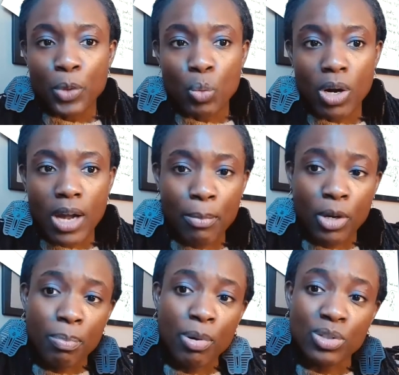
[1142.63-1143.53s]
Well, I'm going
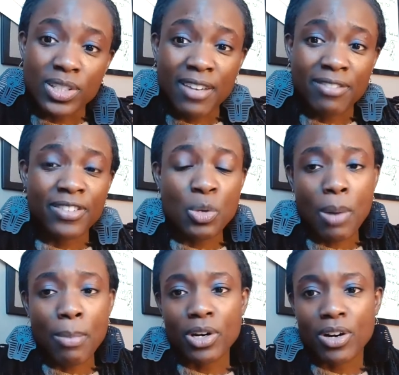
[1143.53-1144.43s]
to post that free
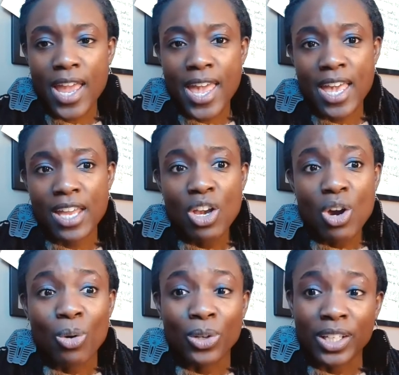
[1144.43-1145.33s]
webinar ad
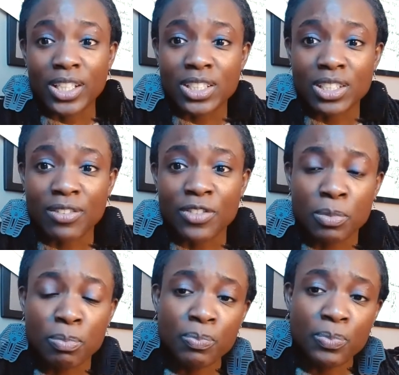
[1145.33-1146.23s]
on listservs
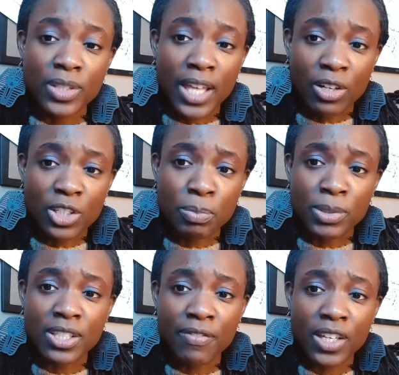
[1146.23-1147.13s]
that are
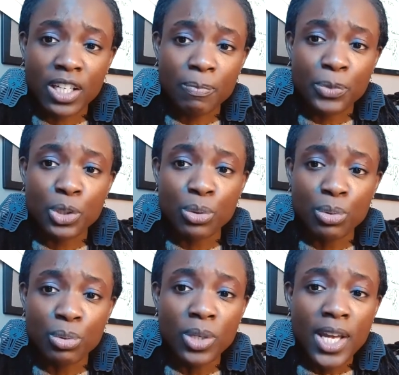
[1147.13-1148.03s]
specific
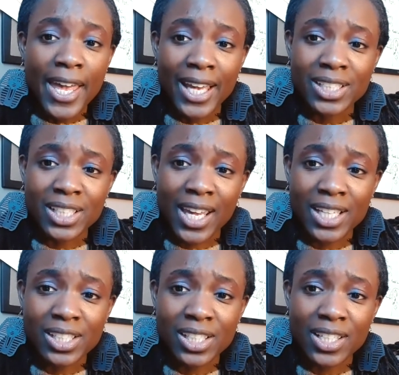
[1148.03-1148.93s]
to
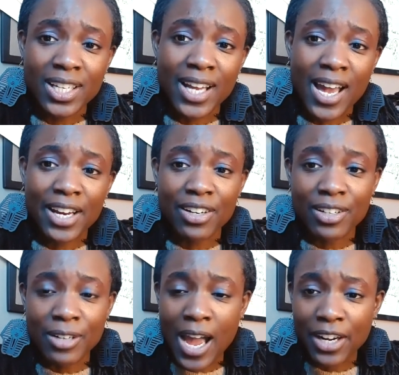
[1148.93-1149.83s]
education and
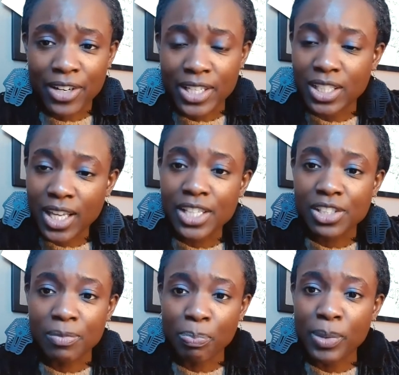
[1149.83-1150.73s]
higher
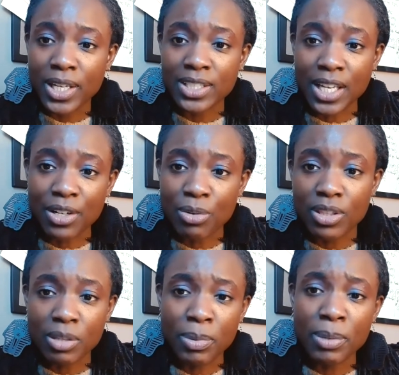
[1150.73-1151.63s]
education, because I know that
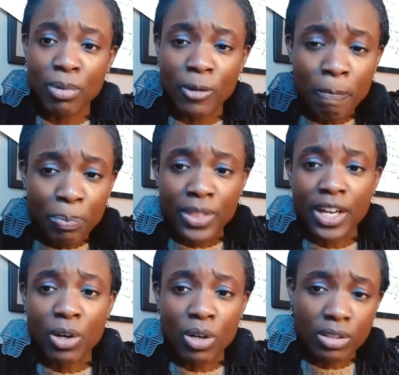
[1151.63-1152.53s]
the people that
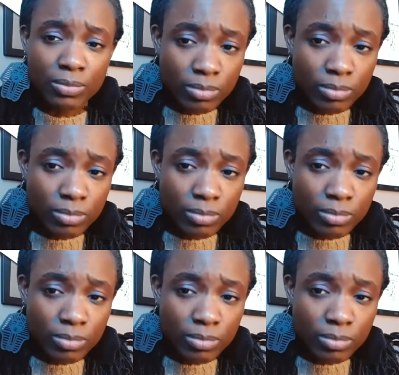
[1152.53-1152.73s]
are